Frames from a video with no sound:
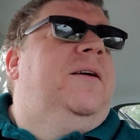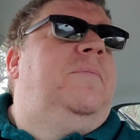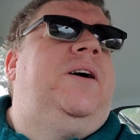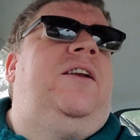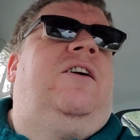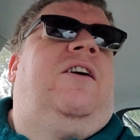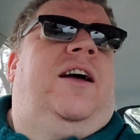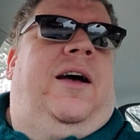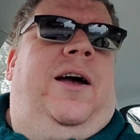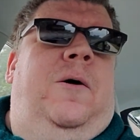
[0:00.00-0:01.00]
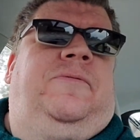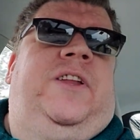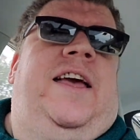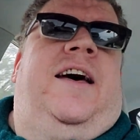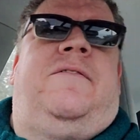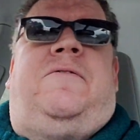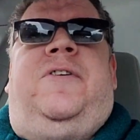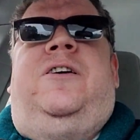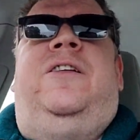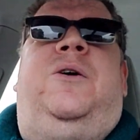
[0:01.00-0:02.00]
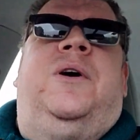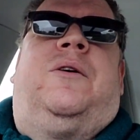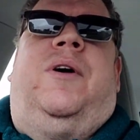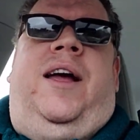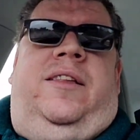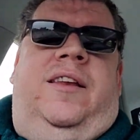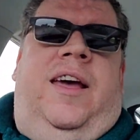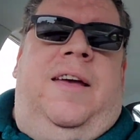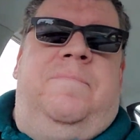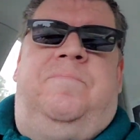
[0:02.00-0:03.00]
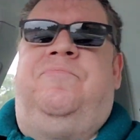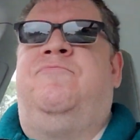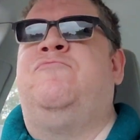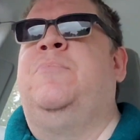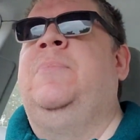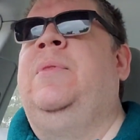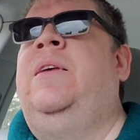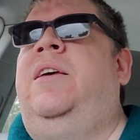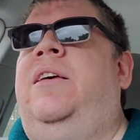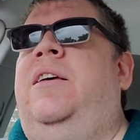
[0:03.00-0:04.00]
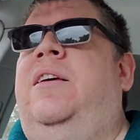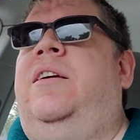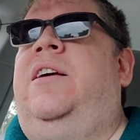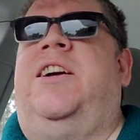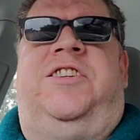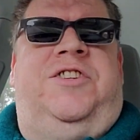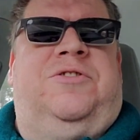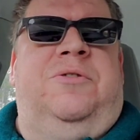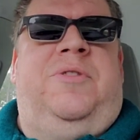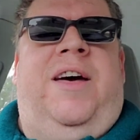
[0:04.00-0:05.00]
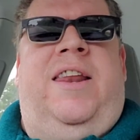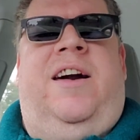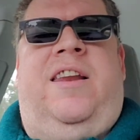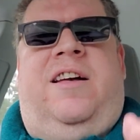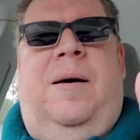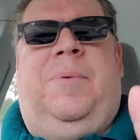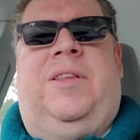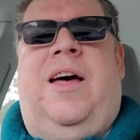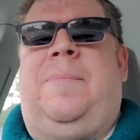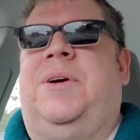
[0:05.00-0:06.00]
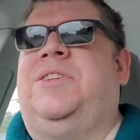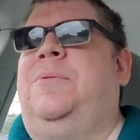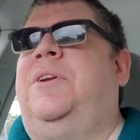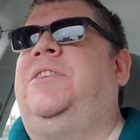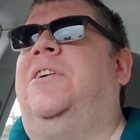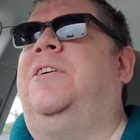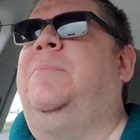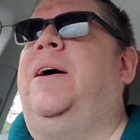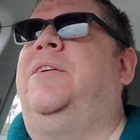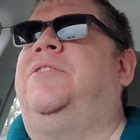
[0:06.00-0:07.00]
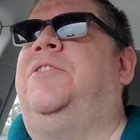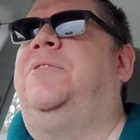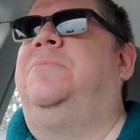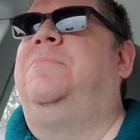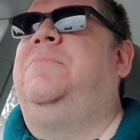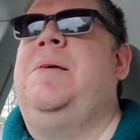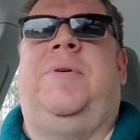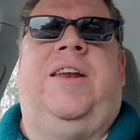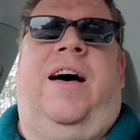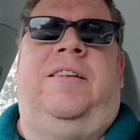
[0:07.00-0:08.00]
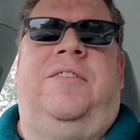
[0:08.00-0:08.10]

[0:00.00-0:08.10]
But no, I hopefully have a fairly quick rant today. Actually, screw that. I got a couple topics I want to talk about, so maybe not.